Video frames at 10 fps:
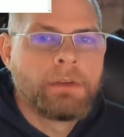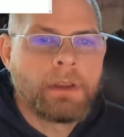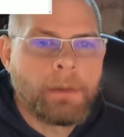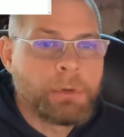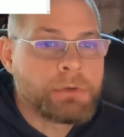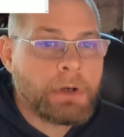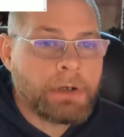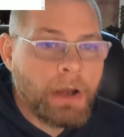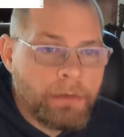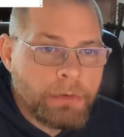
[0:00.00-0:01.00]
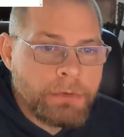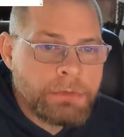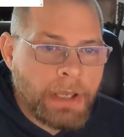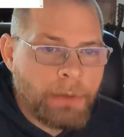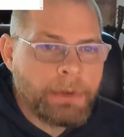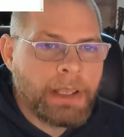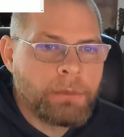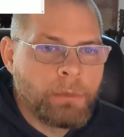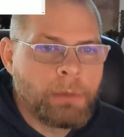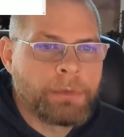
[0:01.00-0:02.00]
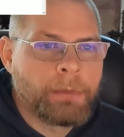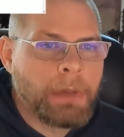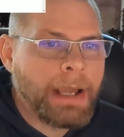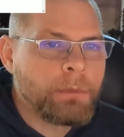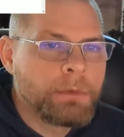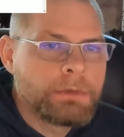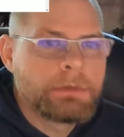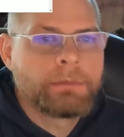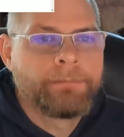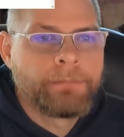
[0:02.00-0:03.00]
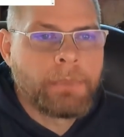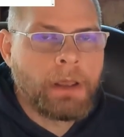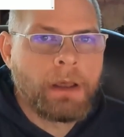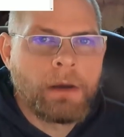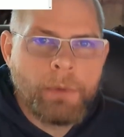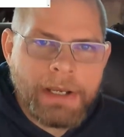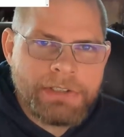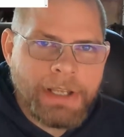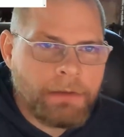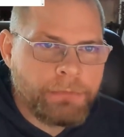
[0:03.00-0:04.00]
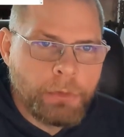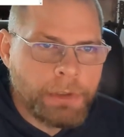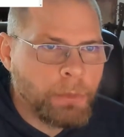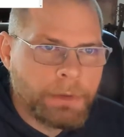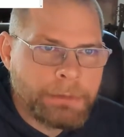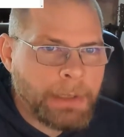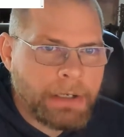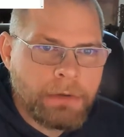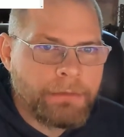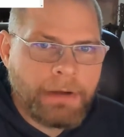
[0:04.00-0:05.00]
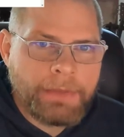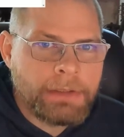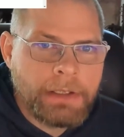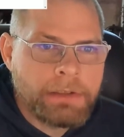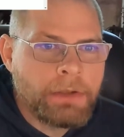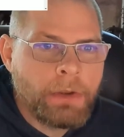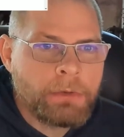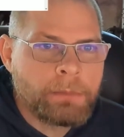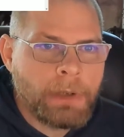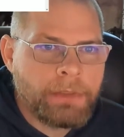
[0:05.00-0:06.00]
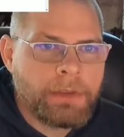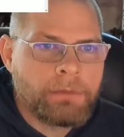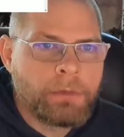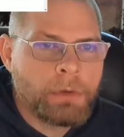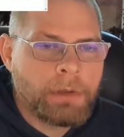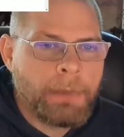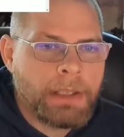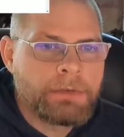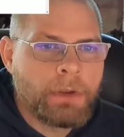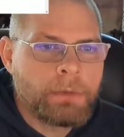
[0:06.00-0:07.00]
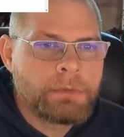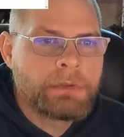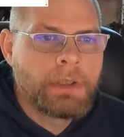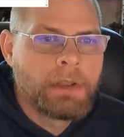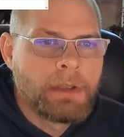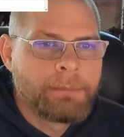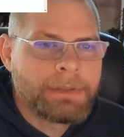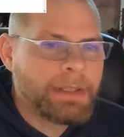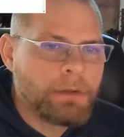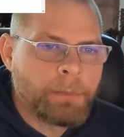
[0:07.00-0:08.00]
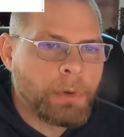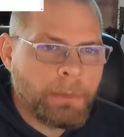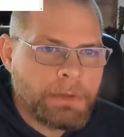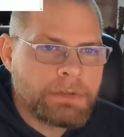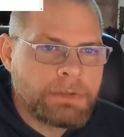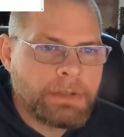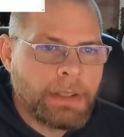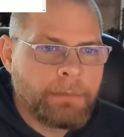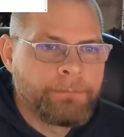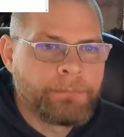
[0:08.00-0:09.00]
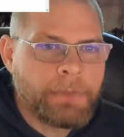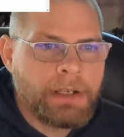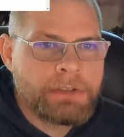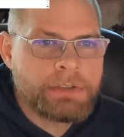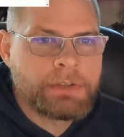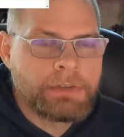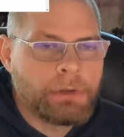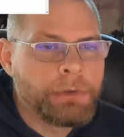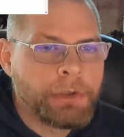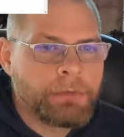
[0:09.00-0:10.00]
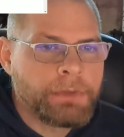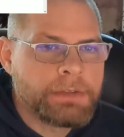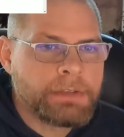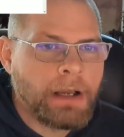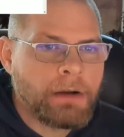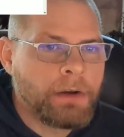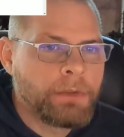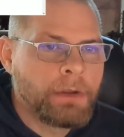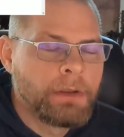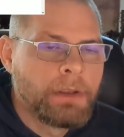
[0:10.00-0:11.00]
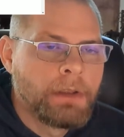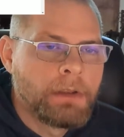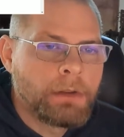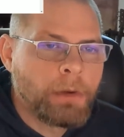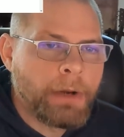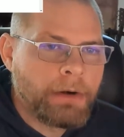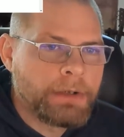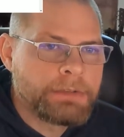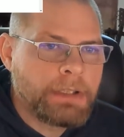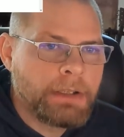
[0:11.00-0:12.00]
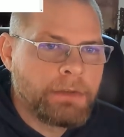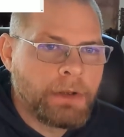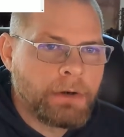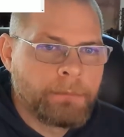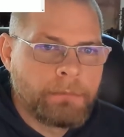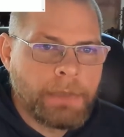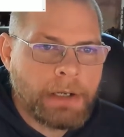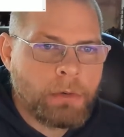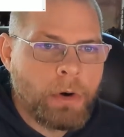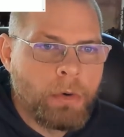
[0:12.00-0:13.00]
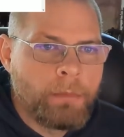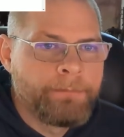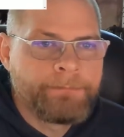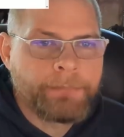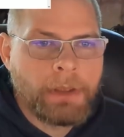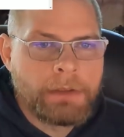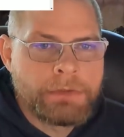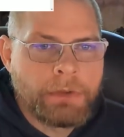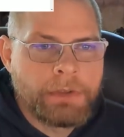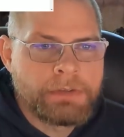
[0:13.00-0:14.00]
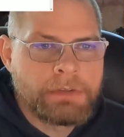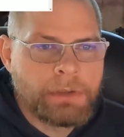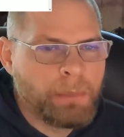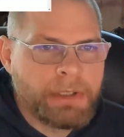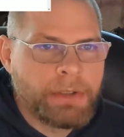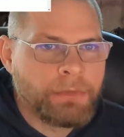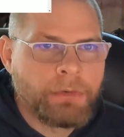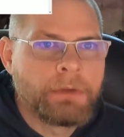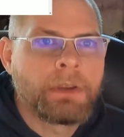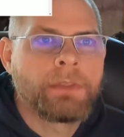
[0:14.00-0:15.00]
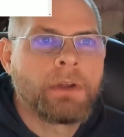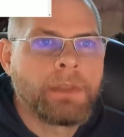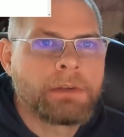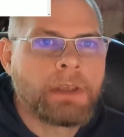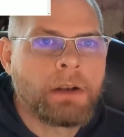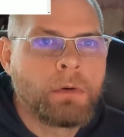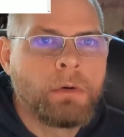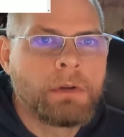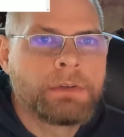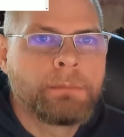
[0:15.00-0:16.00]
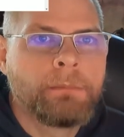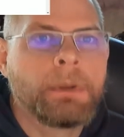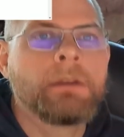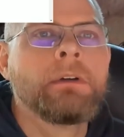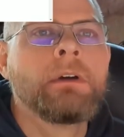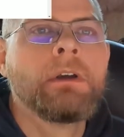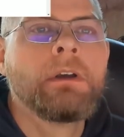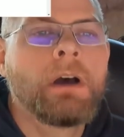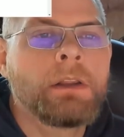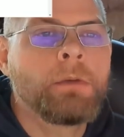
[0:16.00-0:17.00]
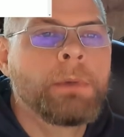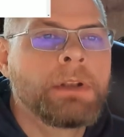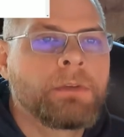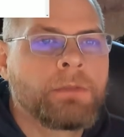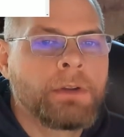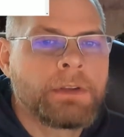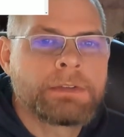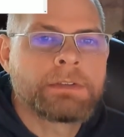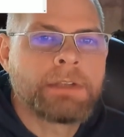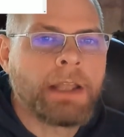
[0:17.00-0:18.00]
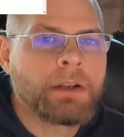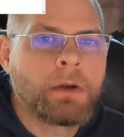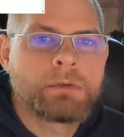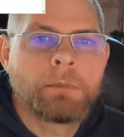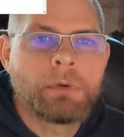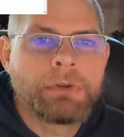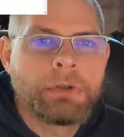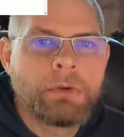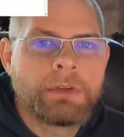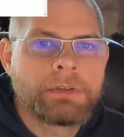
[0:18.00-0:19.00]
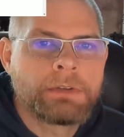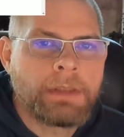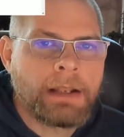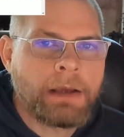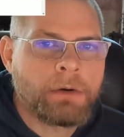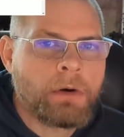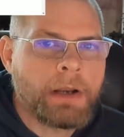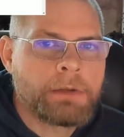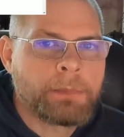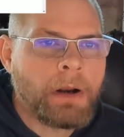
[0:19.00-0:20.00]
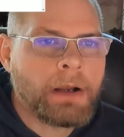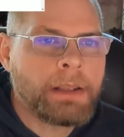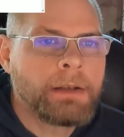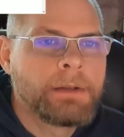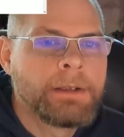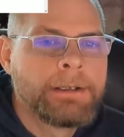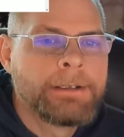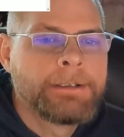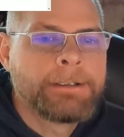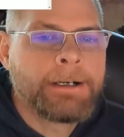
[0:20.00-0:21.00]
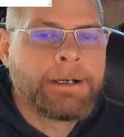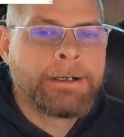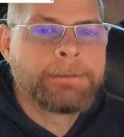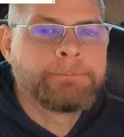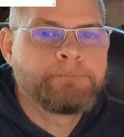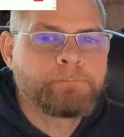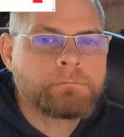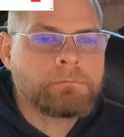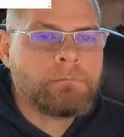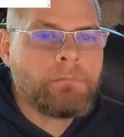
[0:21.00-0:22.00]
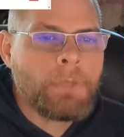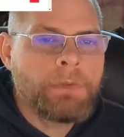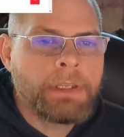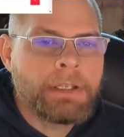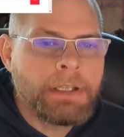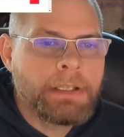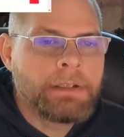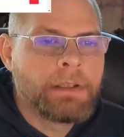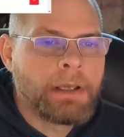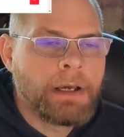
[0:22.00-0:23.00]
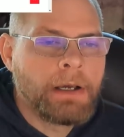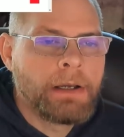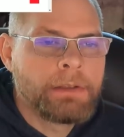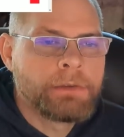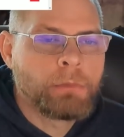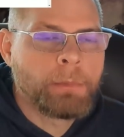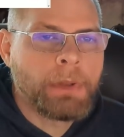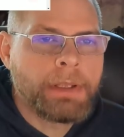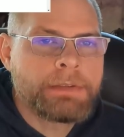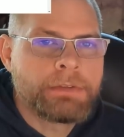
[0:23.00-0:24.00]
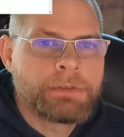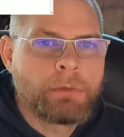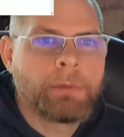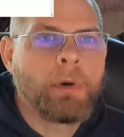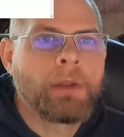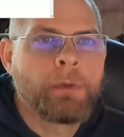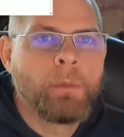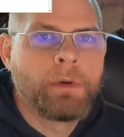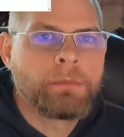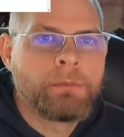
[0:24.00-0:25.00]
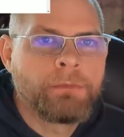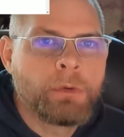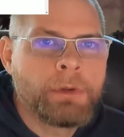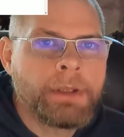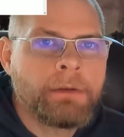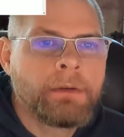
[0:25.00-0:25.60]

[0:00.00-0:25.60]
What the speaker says: Push rod covers. I went ahead and went with the black ones. We actually got fueling ones, but I couldn't find the link to those, but I think fueling makes those, but they look pretty much the same. And it just is a little different. The stock on the Lowrider ST, they're that chrome. And so this is a little bit different. So I thought that's kind of cool. I'll just be a little bit different. This is not negotiable too. This is that outer crank sprocket that you need to replace. And so we bought the one from fueling.